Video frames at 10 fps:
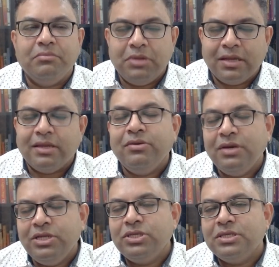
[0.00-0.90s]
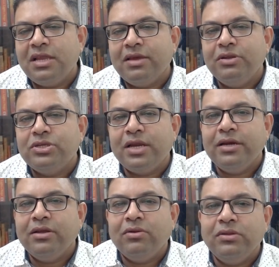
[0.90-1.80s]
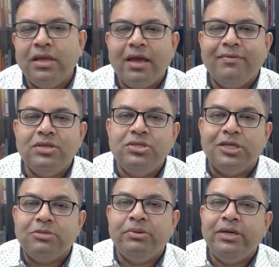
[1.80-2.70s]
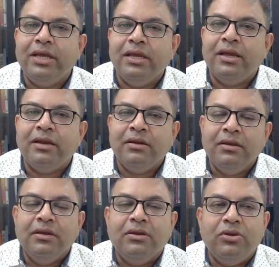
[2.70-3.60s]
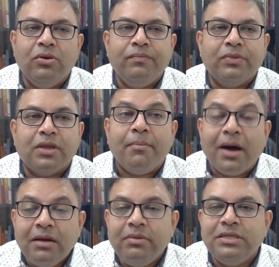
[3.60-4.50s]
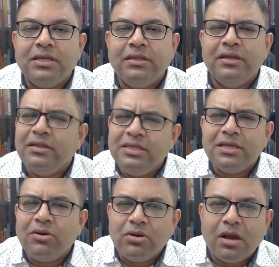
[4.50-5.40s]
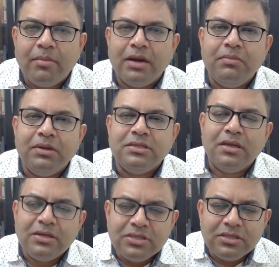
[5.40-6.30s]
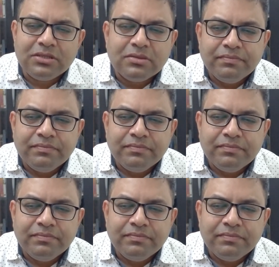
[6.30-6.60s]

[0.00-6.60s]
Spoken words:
like in religions like Christianity and all, they have this judgment day and, you know, commandments are there. These are not commandments, they are just